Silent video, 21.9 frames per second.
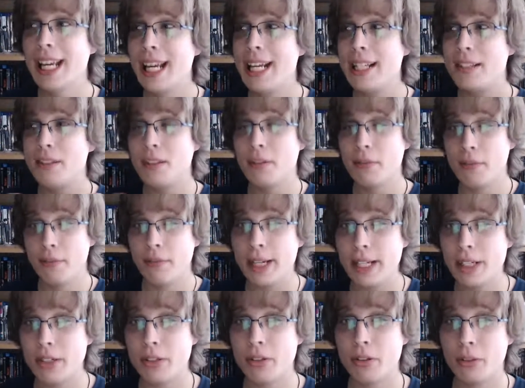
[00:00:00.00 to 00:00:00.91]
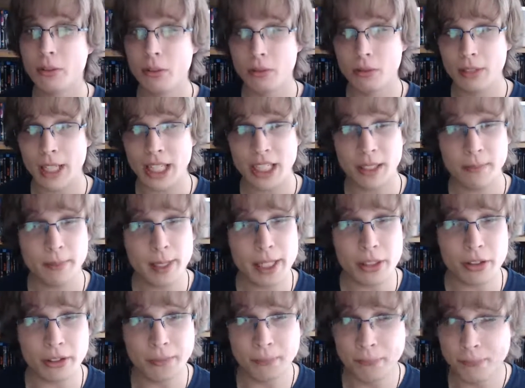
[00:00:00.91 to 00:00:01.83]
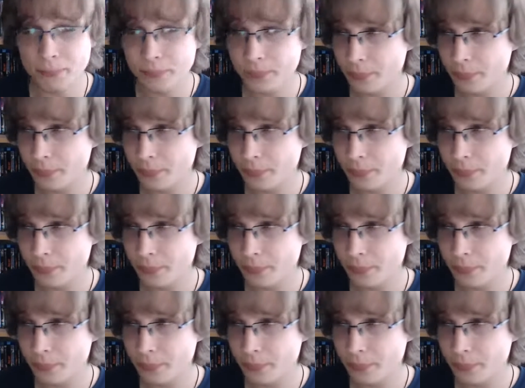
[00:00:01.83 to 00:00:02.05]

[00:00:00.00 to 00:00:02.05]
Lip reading: It's the facial animation.